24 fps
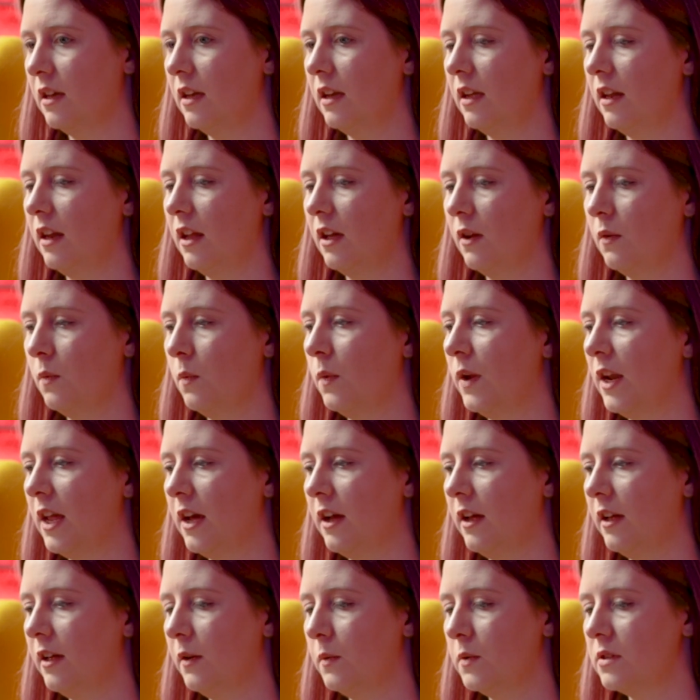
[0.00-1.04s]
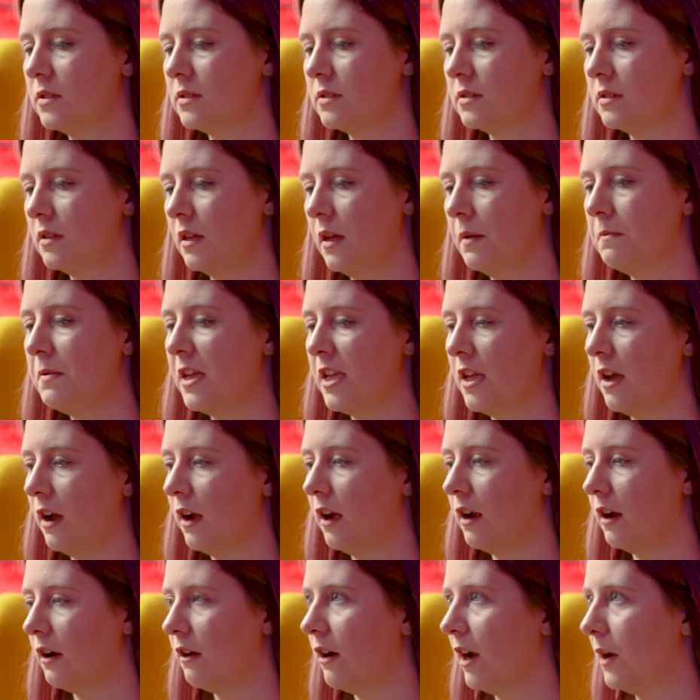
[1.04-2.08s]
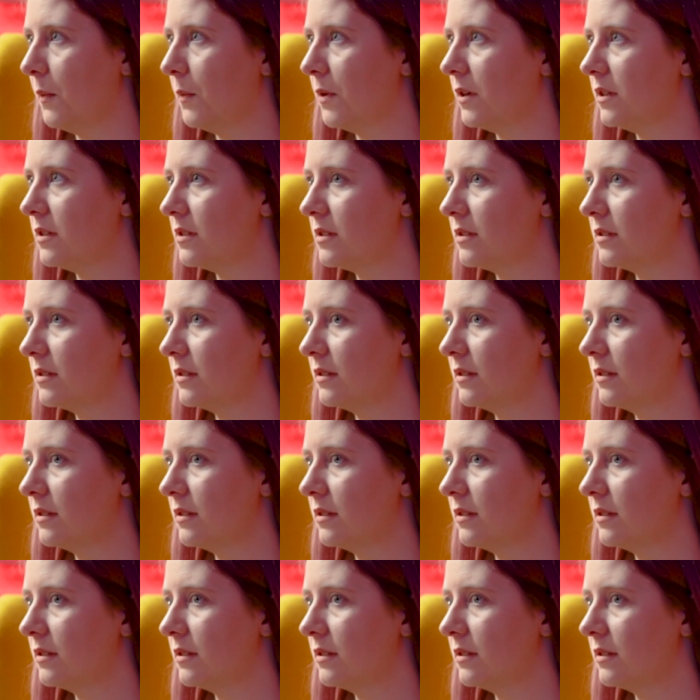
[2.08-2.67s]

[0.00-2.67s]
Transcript: When I was a bit younger, I would,